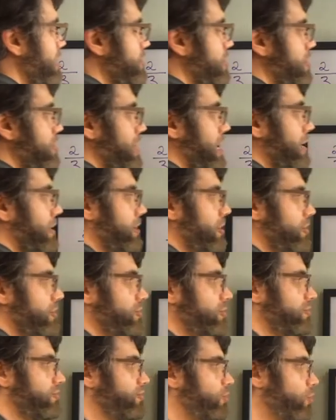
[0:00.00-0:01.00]
and know that it
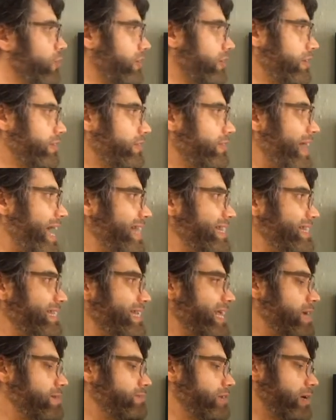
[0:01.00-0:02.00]
goes for that
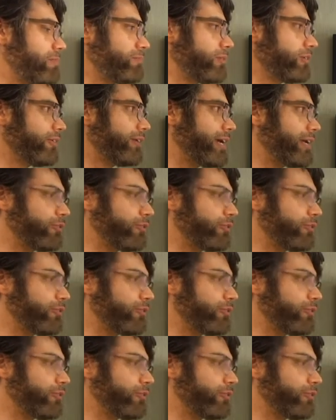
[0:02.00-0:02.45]
same number